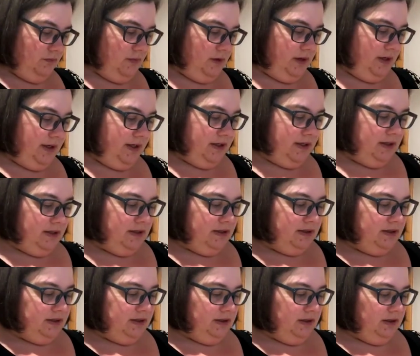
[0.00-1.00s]

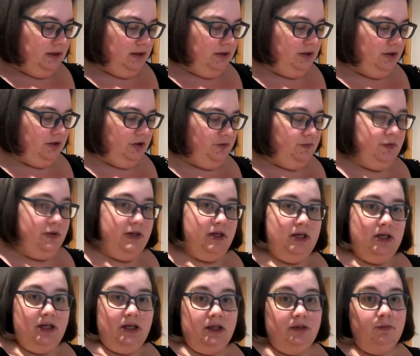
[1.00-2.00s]
is you put it
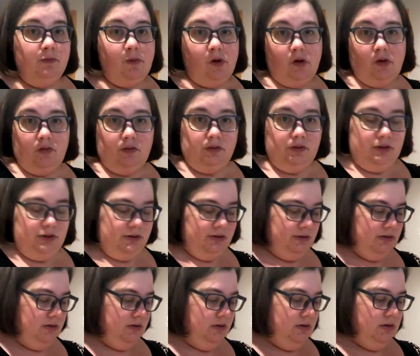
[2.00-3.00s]
in molds,
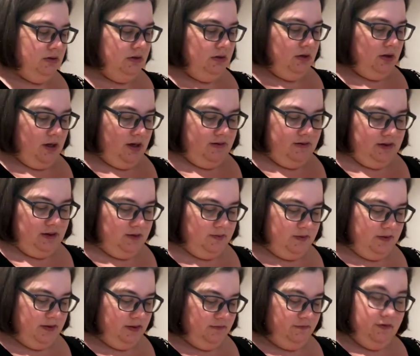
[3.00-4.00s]
and then you put it
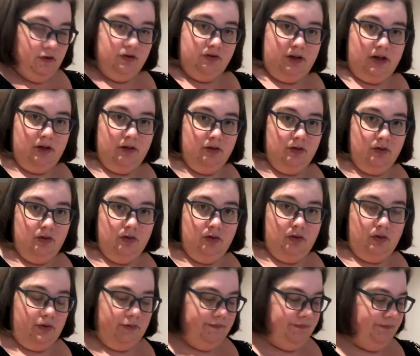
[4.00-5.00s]
in the refrigerator to
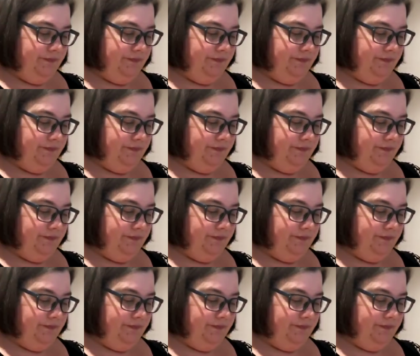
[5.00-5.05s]
cool,